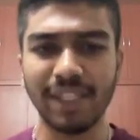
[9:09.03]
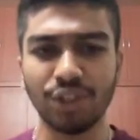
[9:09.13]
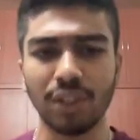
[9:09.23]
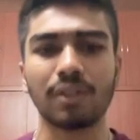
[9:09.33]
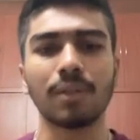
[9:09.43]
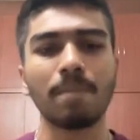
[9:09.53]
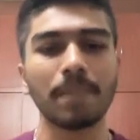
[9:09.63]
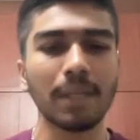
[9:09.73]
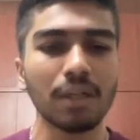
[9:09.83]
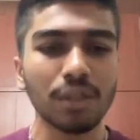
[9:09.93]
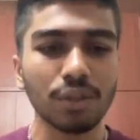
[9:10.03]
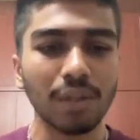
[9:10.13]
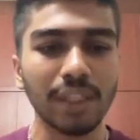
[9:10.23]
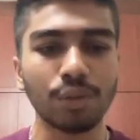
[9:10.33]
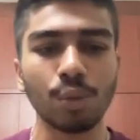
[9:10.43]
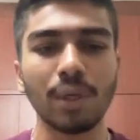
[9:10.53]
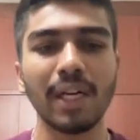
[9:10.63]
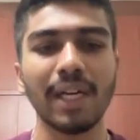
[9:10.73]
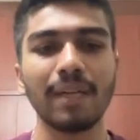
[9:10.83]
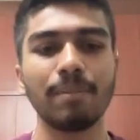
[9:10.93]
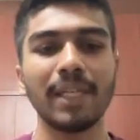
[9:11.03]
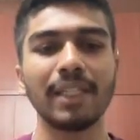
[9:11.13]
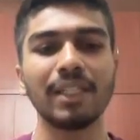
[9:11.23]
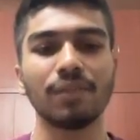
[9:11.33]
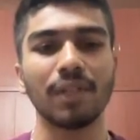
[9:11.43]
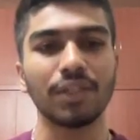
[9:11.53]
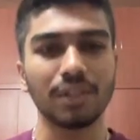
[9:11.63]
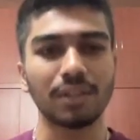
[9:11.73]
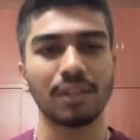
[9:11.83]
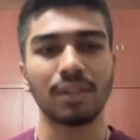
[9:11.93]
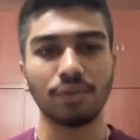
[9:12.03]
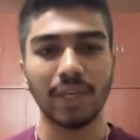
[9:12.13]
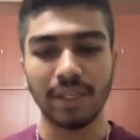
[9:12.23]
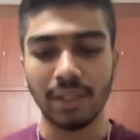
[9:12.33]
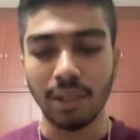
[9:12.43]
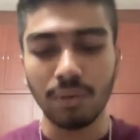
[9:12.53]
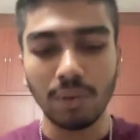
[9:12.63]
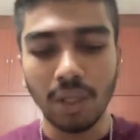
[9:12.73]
chess. So let's go ahead and make these functions right now.